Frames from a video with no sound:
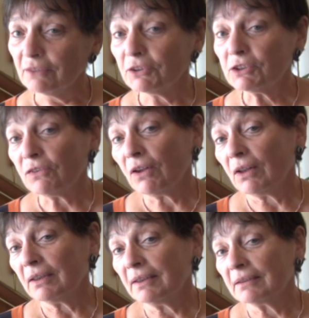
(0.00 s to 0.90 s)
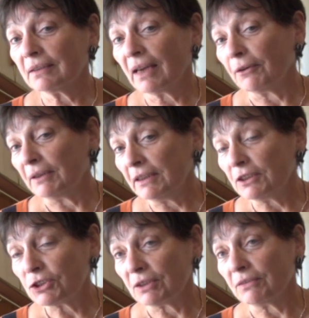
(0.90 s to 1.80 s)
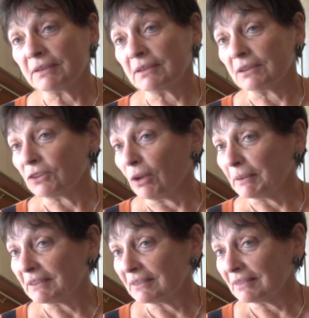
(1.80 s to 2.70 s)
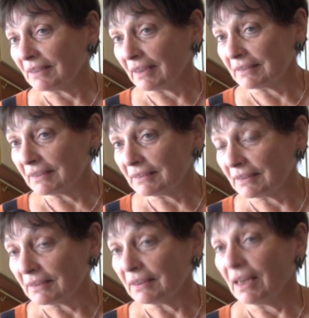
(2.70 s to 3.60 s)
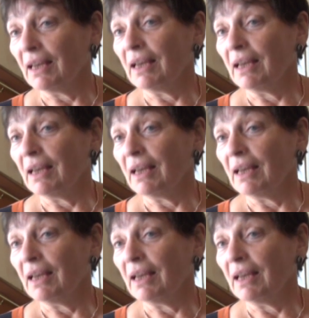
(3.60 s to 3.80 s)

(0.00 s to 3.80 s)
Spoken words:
First of all, in Haredi yeshivas, it's almost non-existent.